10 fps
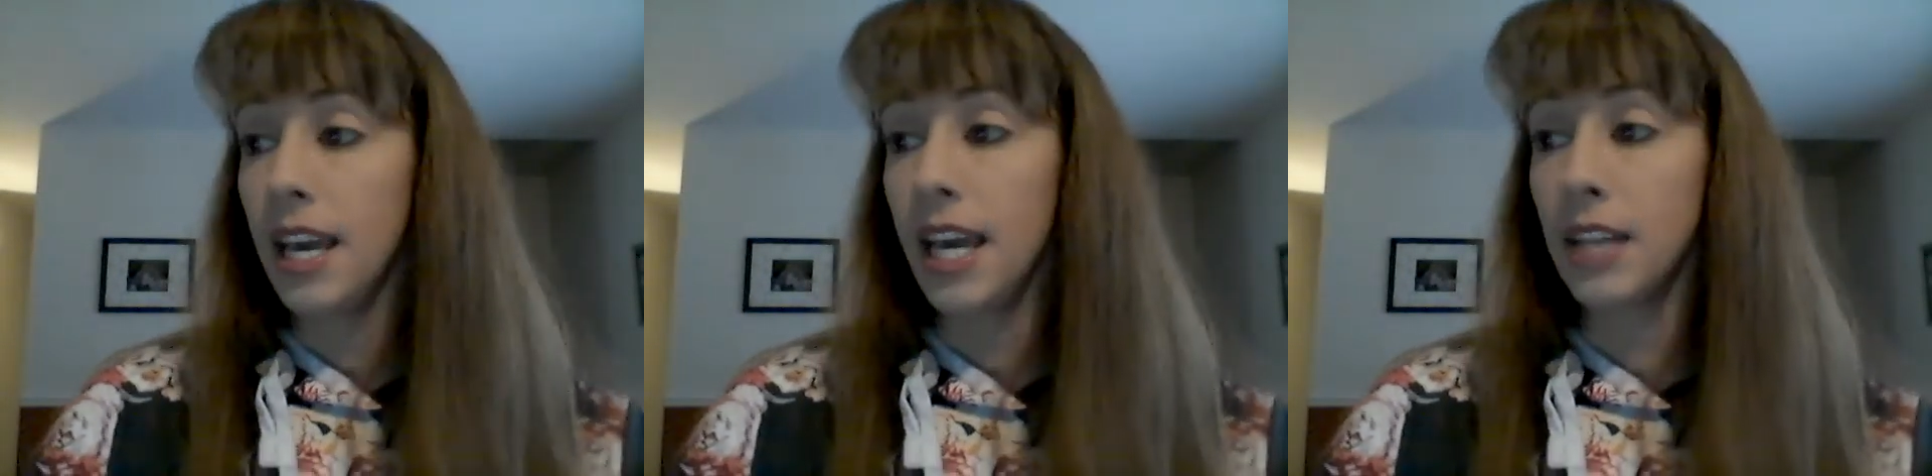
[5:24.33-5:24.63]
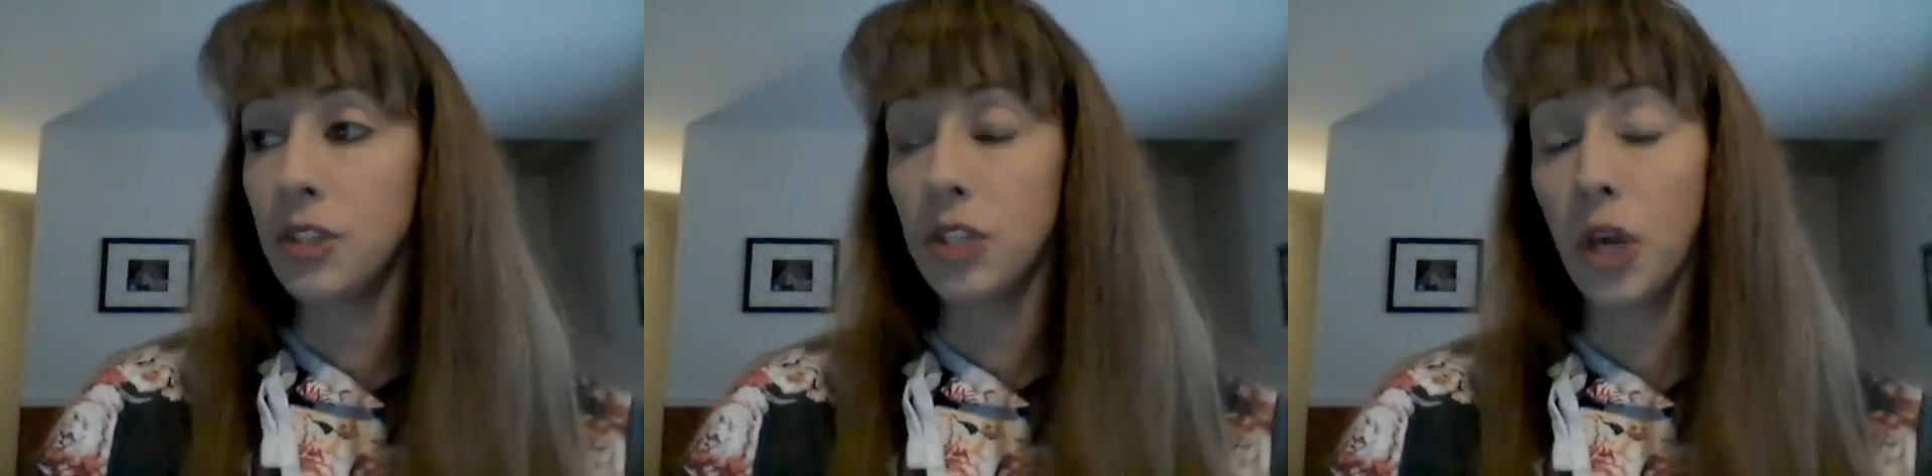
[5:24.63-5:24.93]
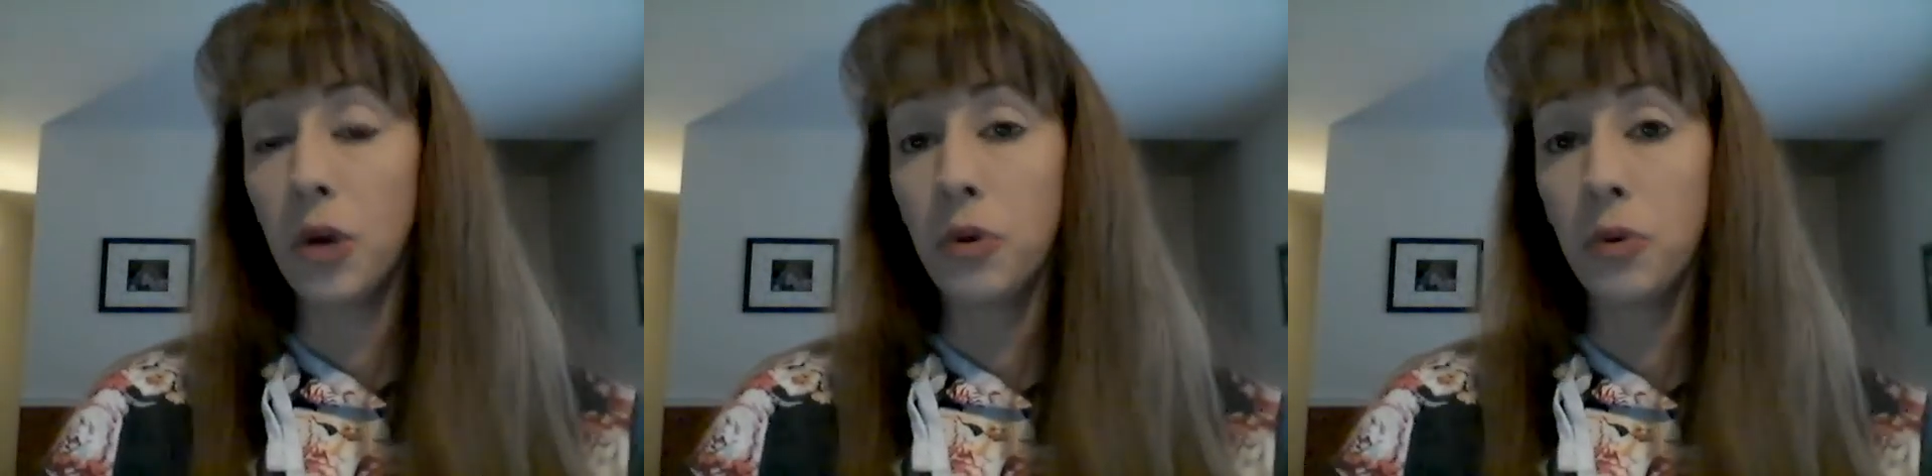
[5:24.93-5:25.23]
And
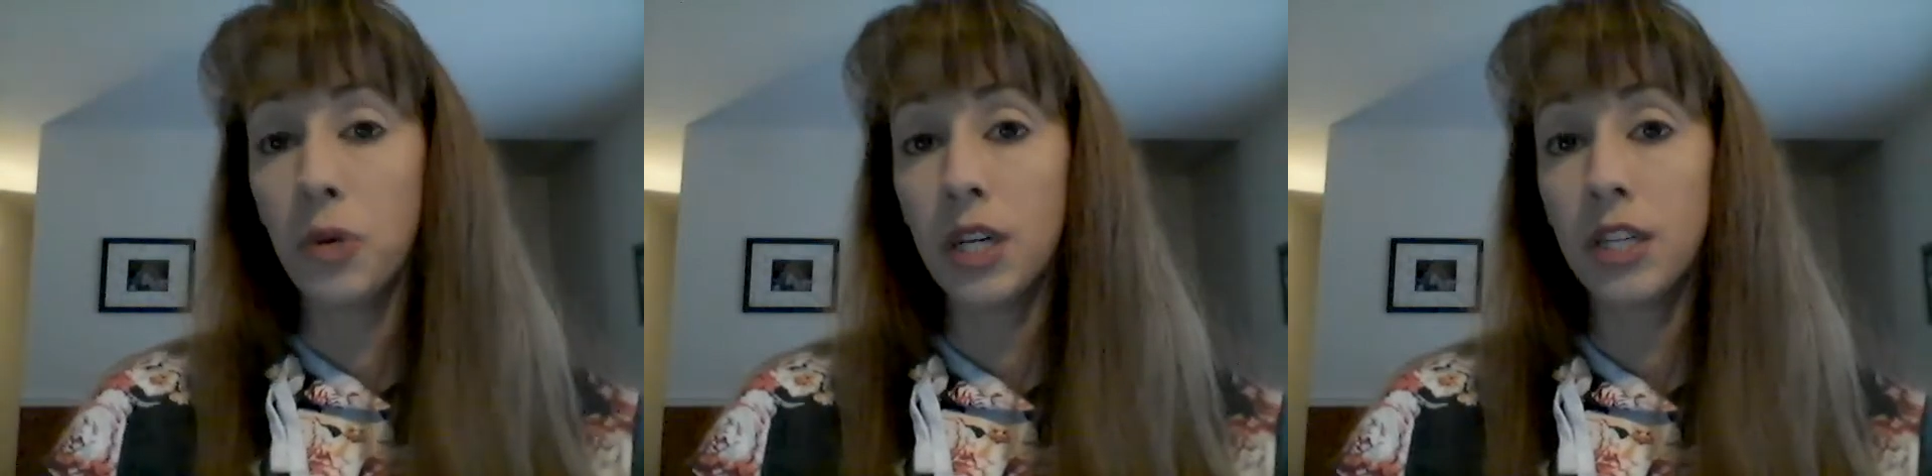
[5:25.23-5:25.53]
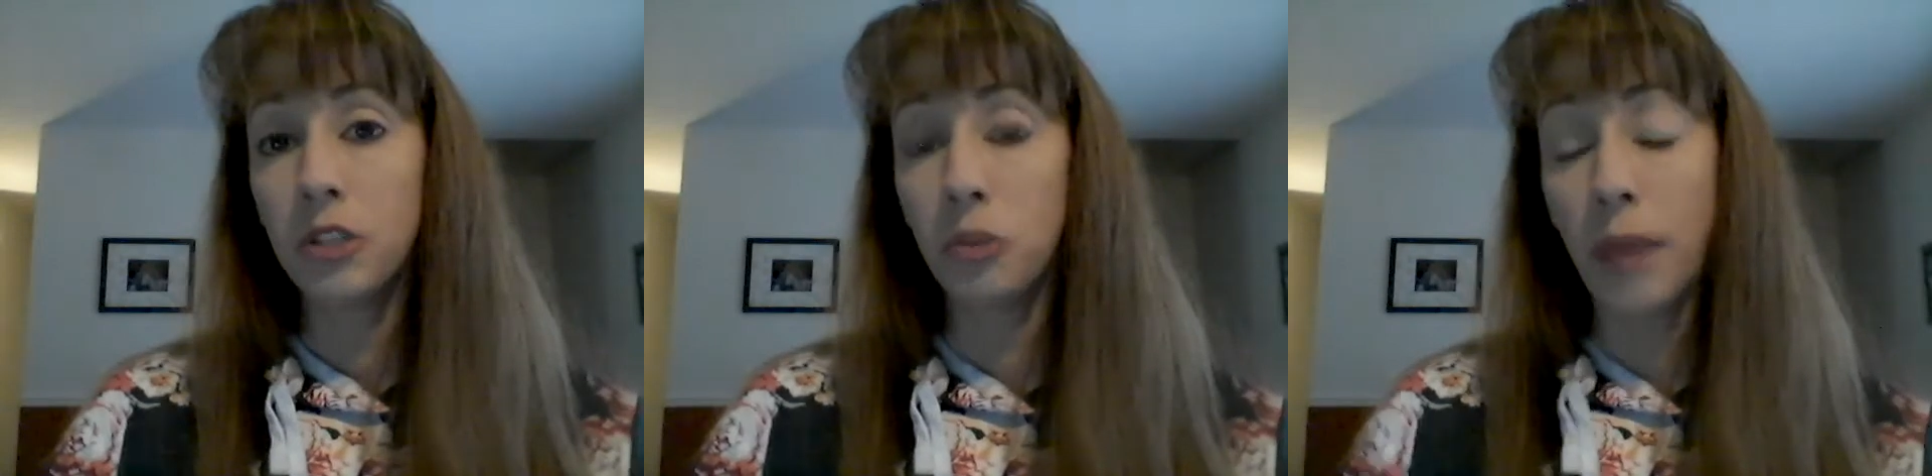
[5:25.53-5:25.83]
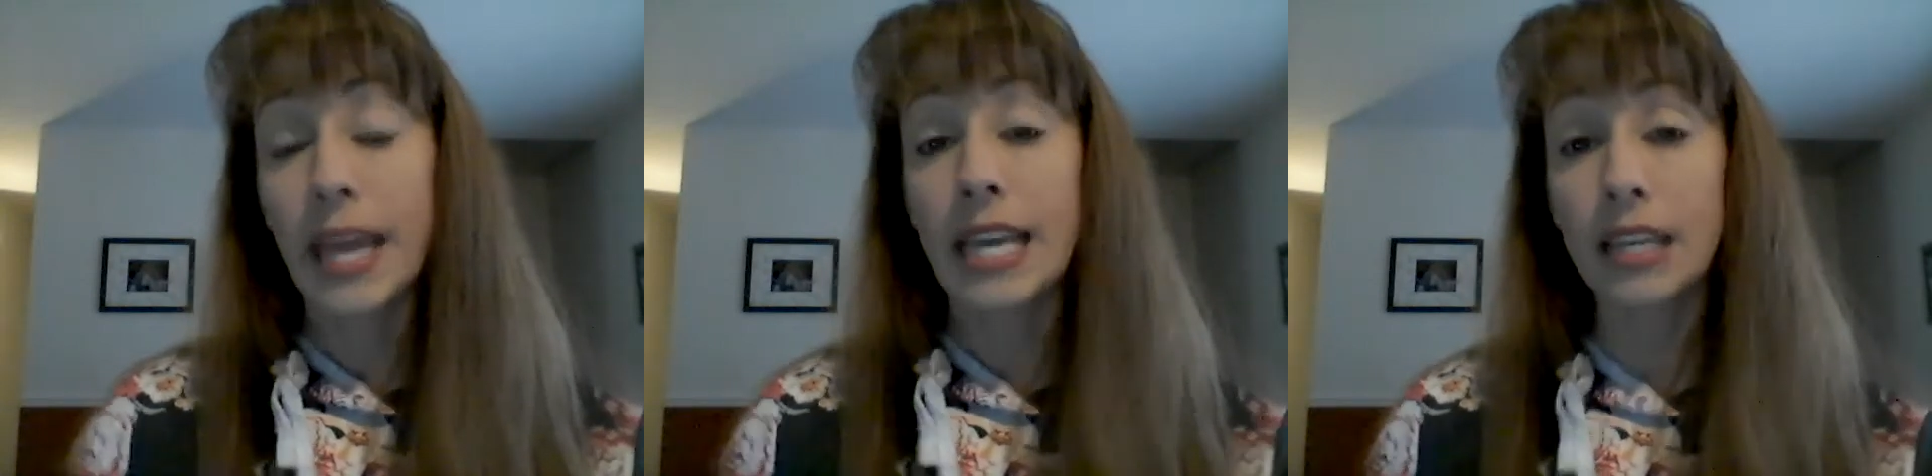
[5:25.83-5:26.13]
so
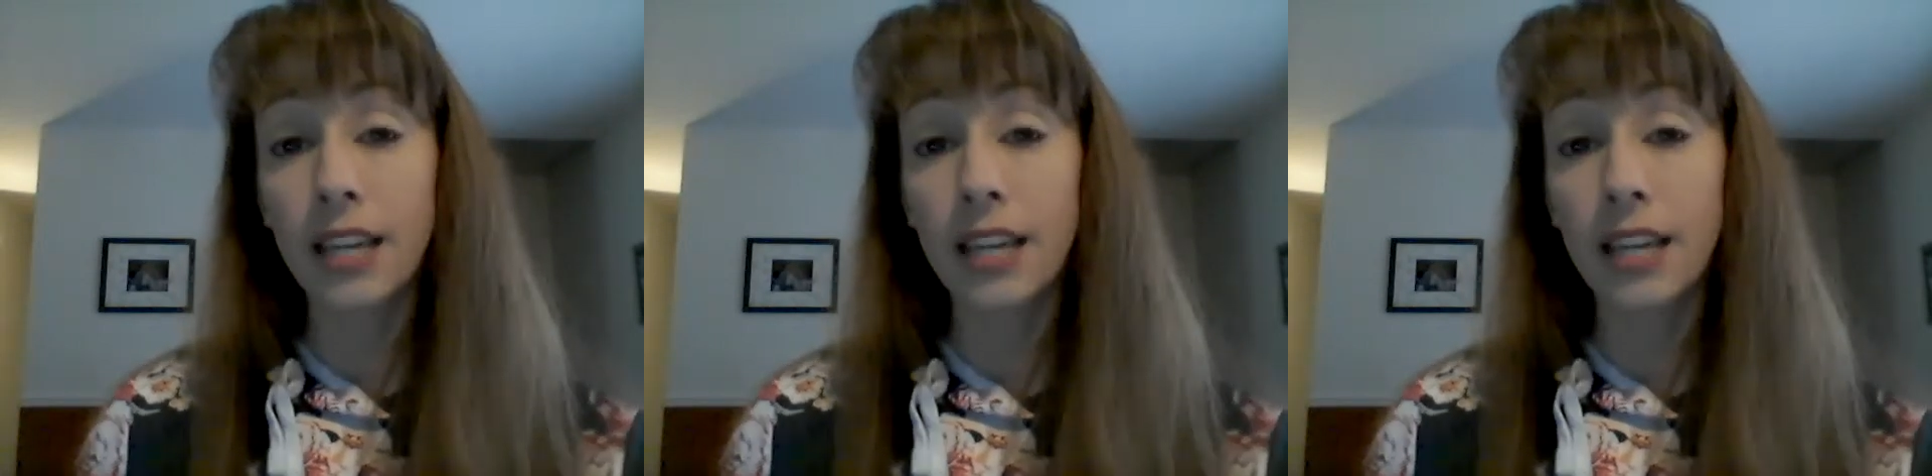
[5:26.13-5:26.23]
Japan